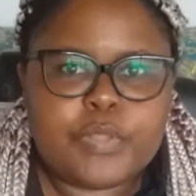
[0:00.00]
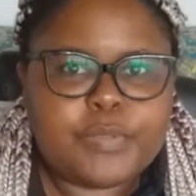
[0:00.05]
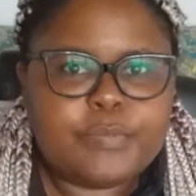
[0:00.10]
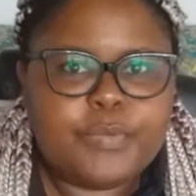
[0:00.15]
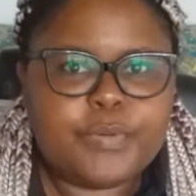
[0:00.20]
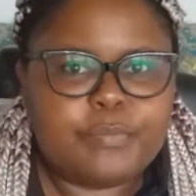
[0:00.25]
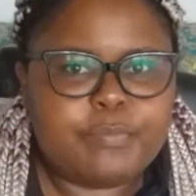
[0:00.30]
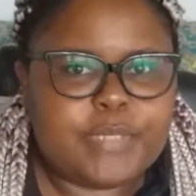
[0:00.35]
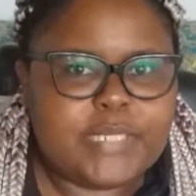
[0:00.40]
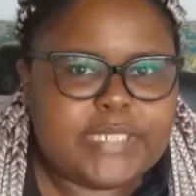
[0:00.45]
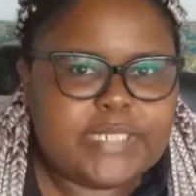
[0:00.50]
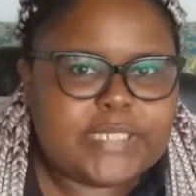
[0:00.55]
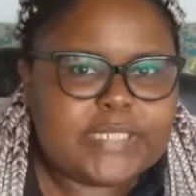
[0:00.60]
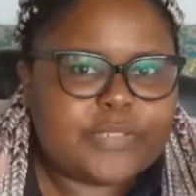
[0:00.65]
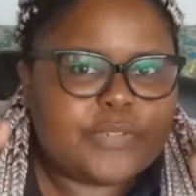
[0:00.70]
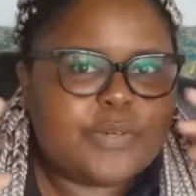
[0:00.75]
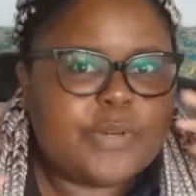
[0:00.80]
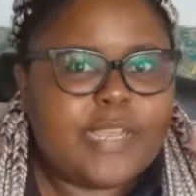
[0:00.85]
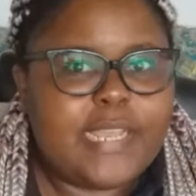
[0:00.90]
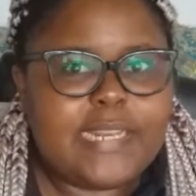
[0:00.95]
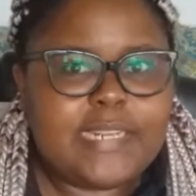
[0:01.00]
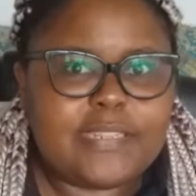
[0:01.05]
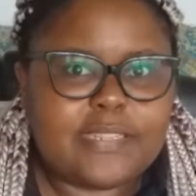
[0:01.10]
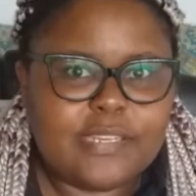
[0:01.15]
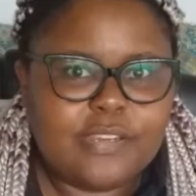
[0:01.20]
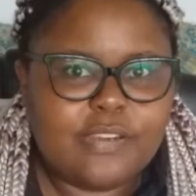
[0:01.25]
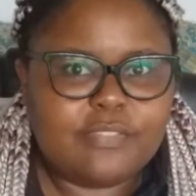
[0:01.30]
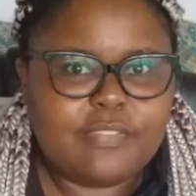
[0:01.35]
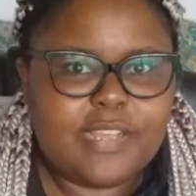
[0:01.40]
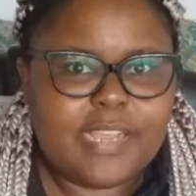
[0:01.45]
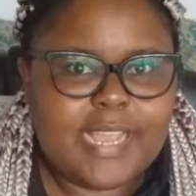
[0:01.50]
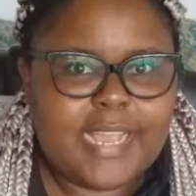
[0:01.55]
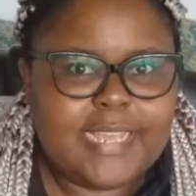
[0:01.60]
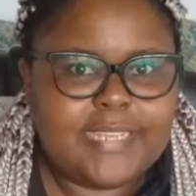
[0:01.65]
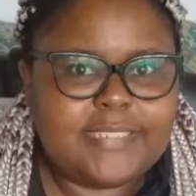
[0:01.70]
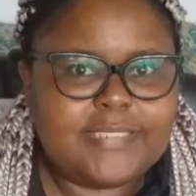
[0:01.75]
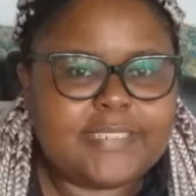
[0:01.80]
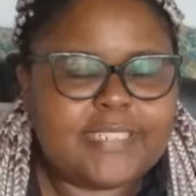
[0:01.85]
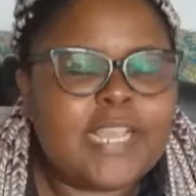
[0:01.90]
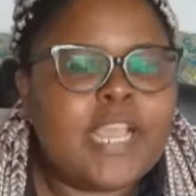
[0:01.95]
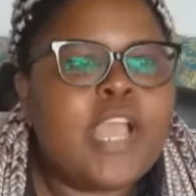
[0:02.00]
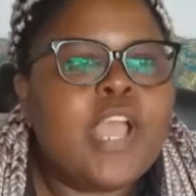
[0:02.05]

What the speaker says: with mobility or anything of the kind,